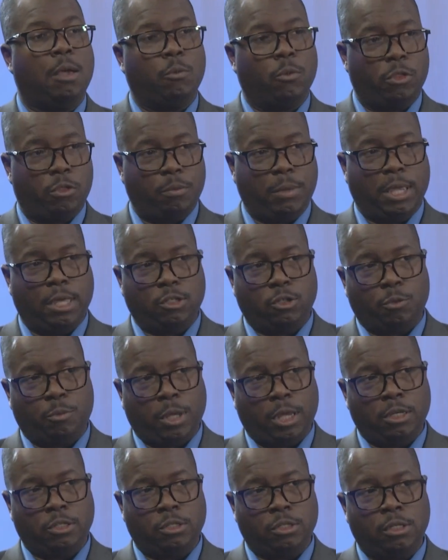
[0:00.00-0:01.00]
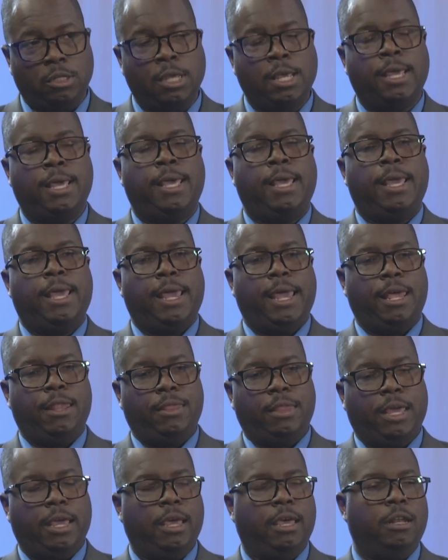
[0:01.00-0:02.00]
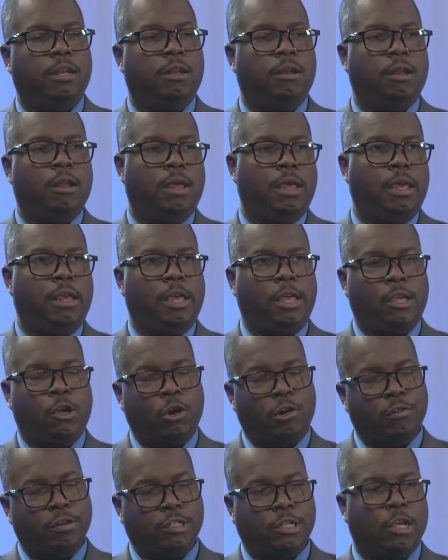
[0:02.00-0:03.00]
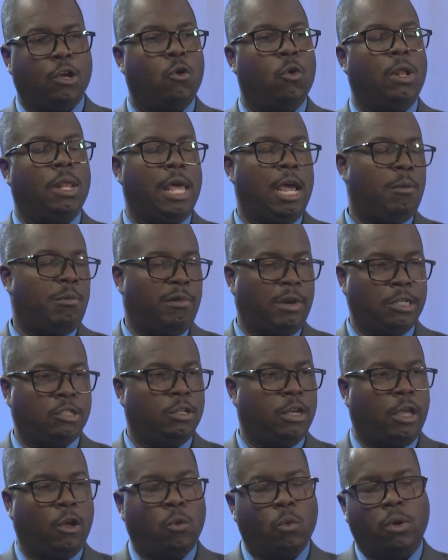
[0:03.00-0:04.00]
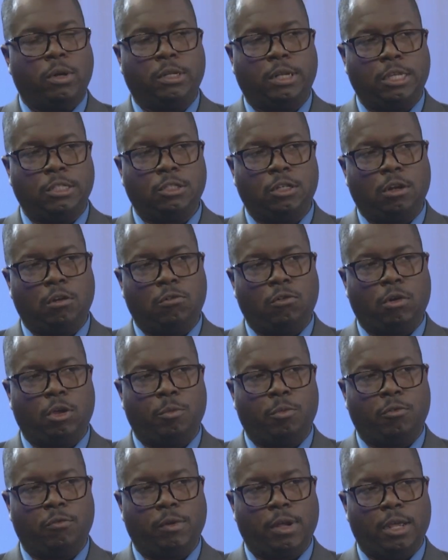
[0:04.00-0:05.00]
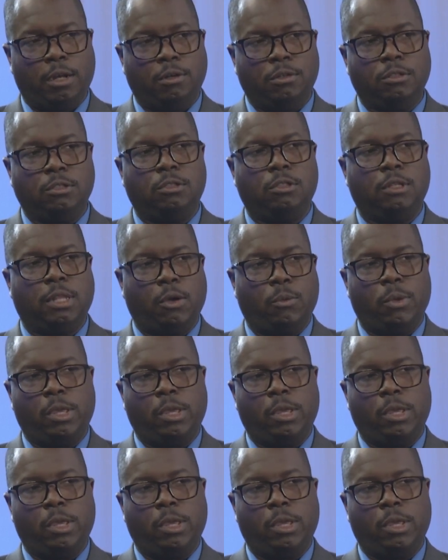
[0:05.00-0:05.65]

with me as your patient, and then encouraging collaboration and coordination across providers so that we